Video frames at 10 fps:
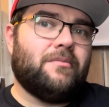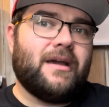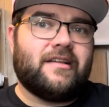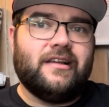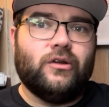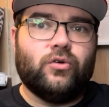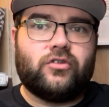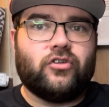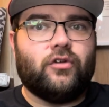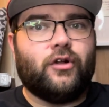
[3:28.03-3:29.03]
makes it look
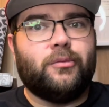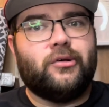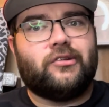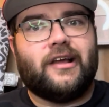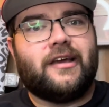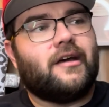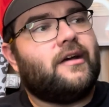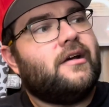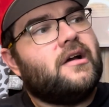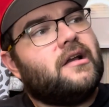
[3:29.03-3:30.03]
sort of almost like a,
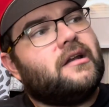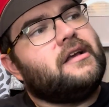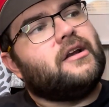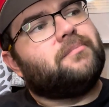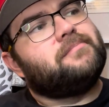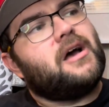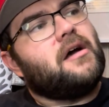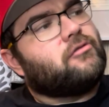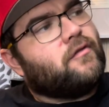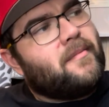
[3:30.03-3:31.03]
you know,
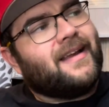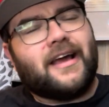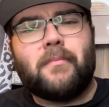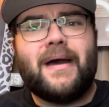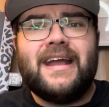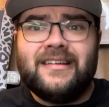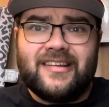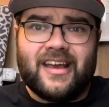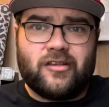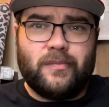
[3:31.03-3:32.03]
sort of a bit like a
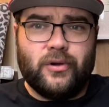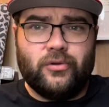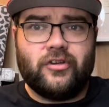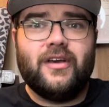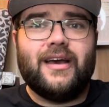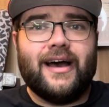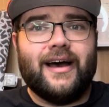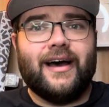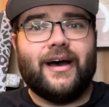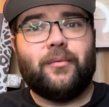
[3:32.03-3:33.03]
painting, I suppose,
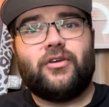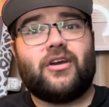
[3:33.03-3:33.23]
which